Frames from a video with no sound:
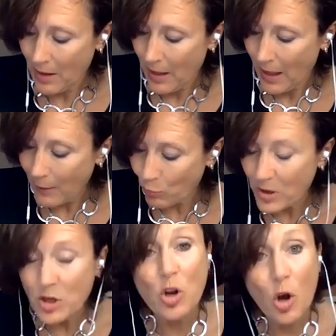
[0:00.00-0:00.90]
And we
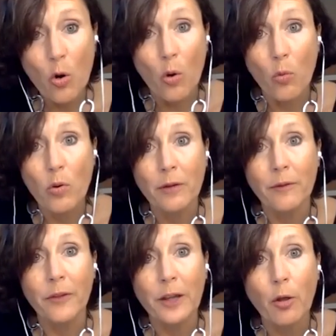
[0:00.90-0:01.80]
know
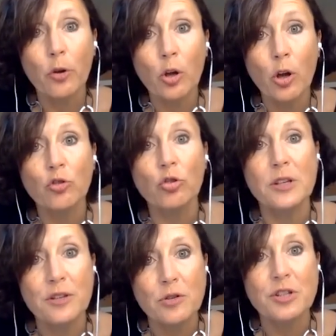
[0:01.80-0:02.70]
that other
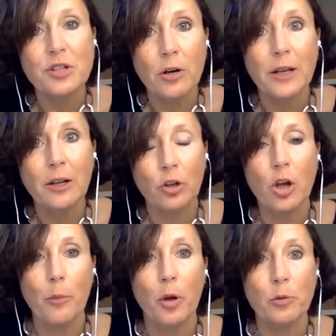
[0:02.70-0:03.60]
countries are starting to
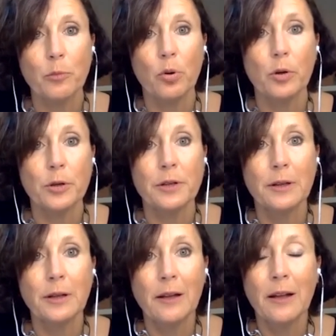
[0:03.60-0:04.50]
come on board.
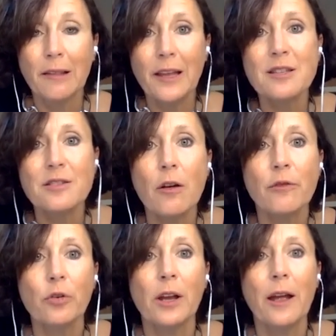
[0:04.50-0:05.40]
Let's not
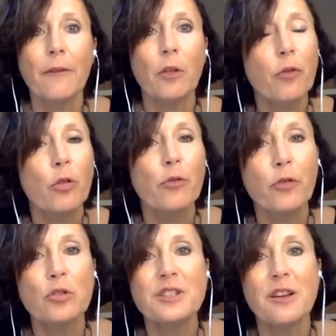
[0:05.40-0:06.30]
forget that for the
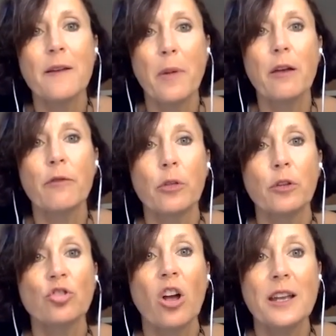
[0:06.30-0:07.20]
first time ever, the
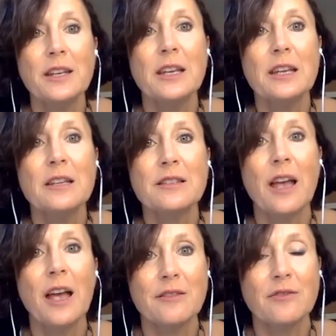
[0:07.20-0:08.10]
Chinese
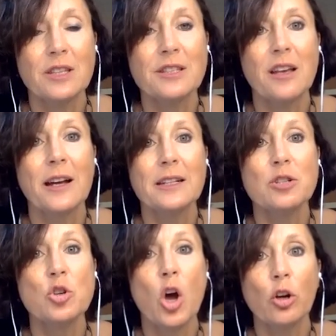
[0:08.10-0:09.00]
has decided
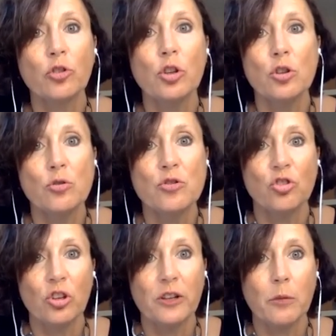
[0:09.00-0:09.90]
not to use
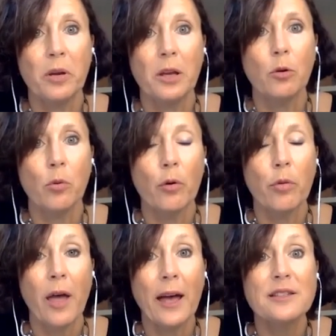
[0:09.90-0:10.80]
GDP growth
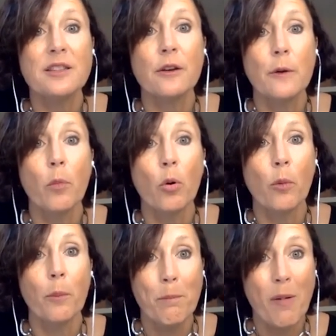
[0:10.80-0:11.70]
as their
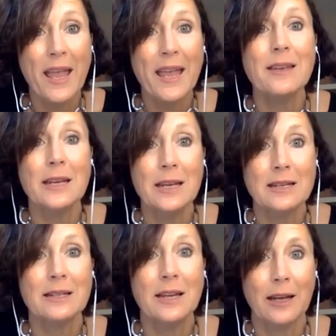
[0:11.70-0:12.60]
main
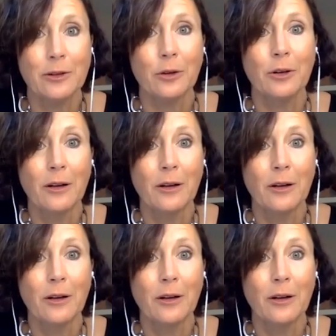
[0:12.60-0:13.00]
indicator